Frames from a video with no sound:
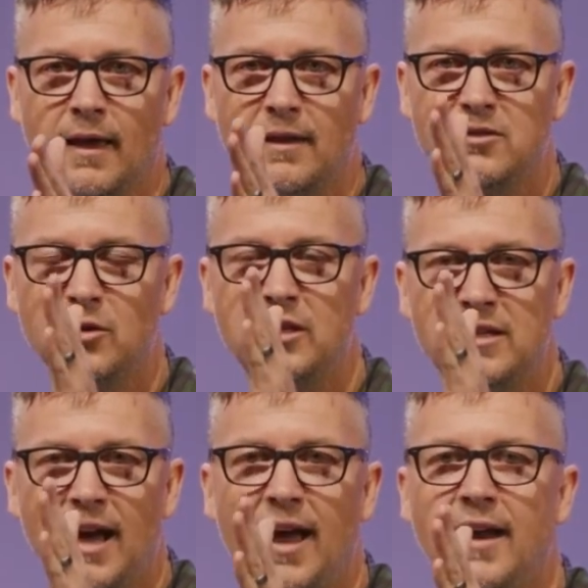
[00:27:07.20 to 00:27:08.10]
And so he
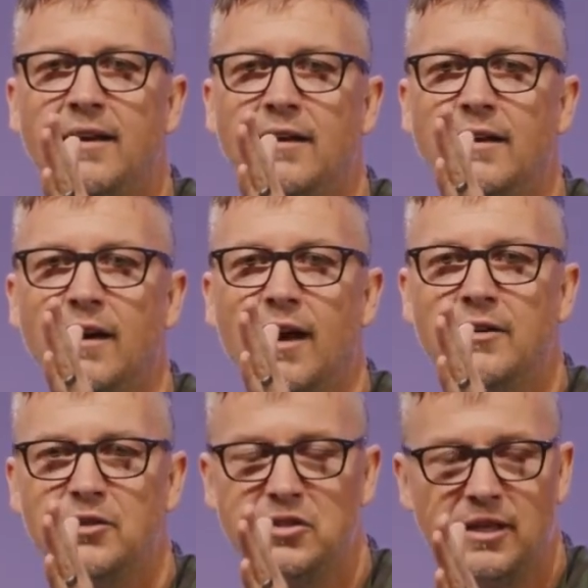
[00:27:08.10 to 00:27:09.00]
died
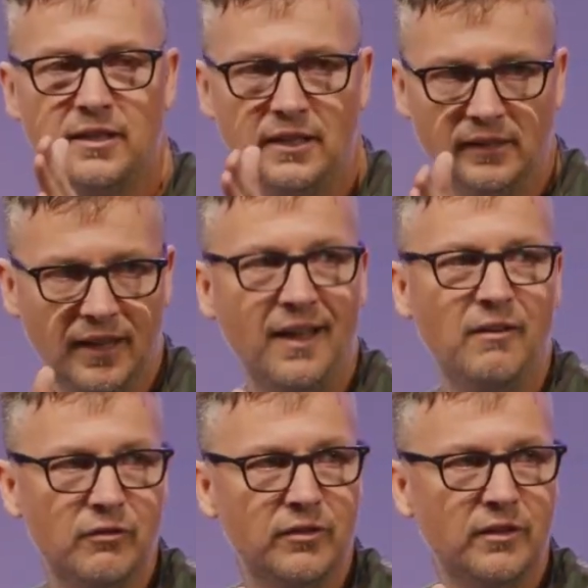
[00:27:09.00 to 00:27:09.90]
understanding
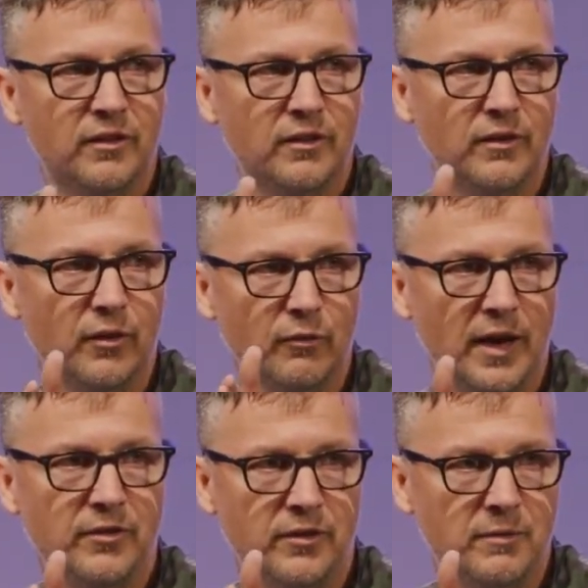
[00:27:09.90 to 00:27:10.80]
love
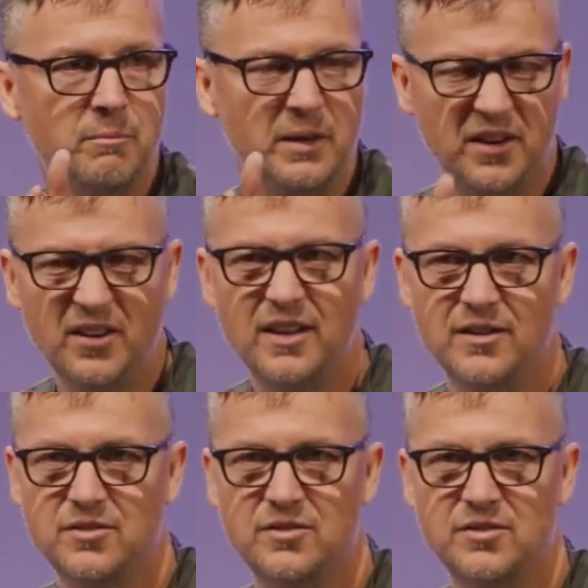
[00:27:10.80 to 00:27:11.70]
rather than
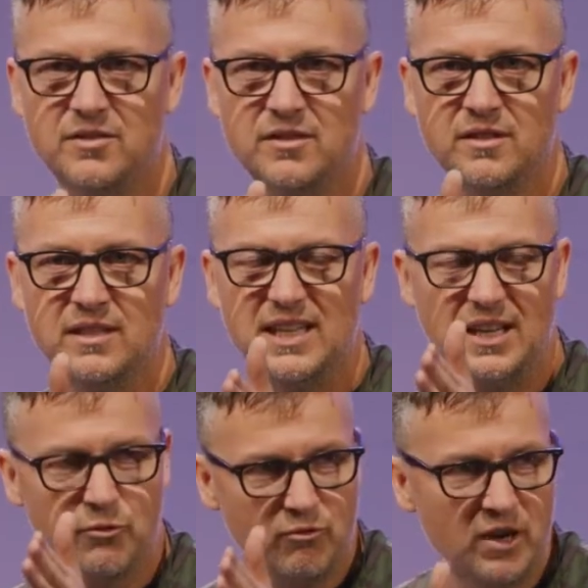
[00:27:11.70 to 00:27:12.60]
bitterness
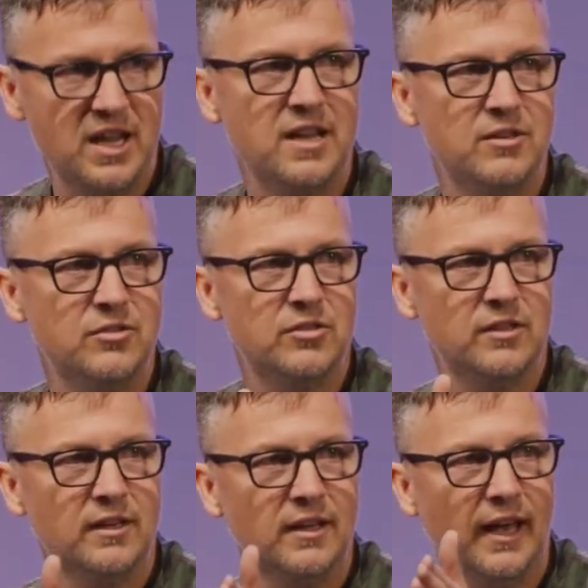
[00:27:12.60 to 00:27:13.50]
and rage
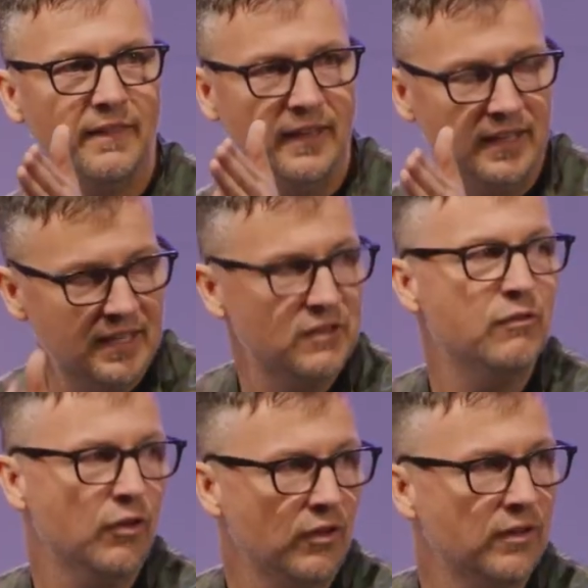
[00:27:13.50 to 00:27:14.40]
and the
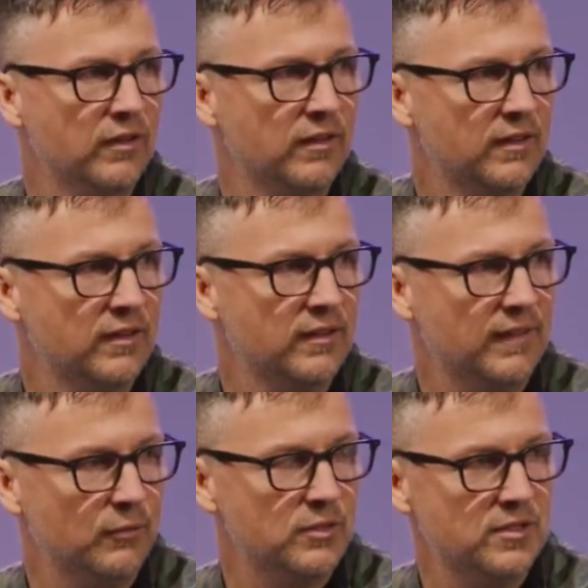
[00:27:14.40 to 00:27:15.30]
evil
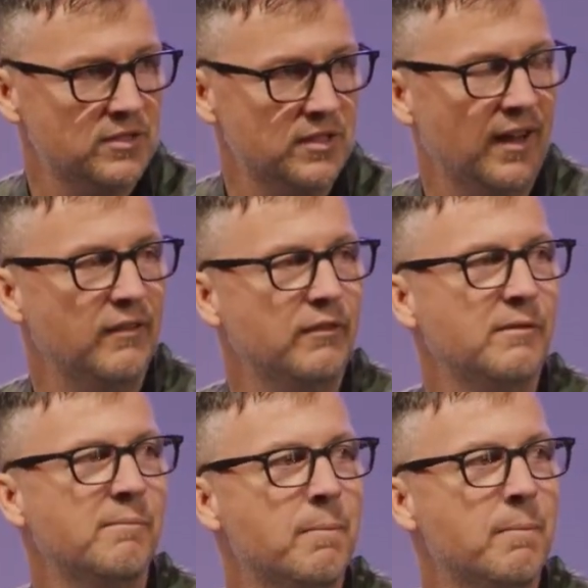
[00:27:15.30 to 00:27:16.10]
that was inside of him.